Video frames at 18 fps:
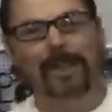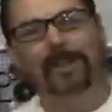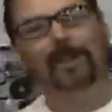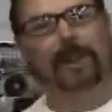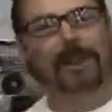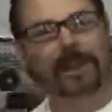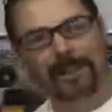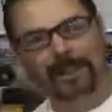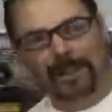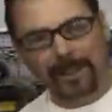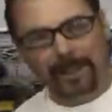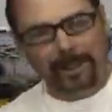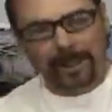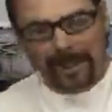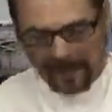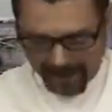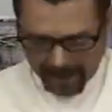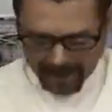thing we're gonna
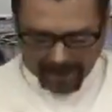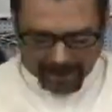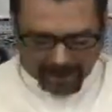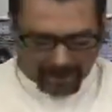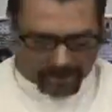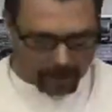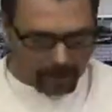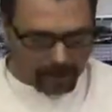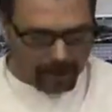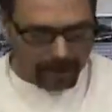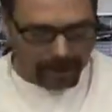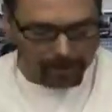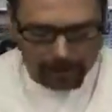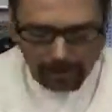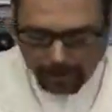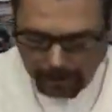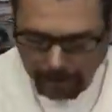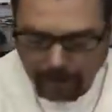do is we're gonna
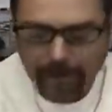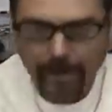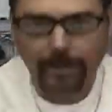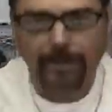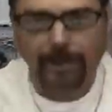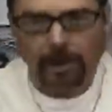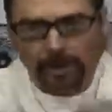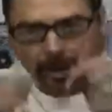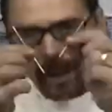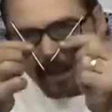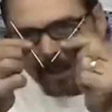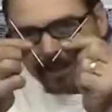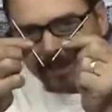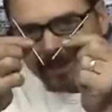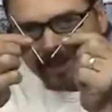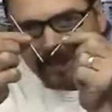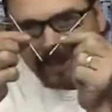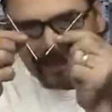put the little 2
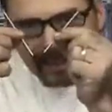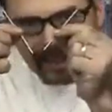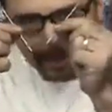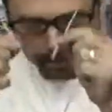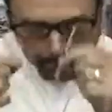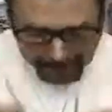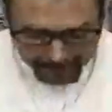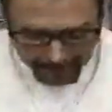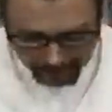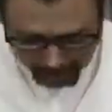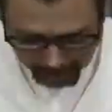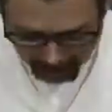nails into the piece of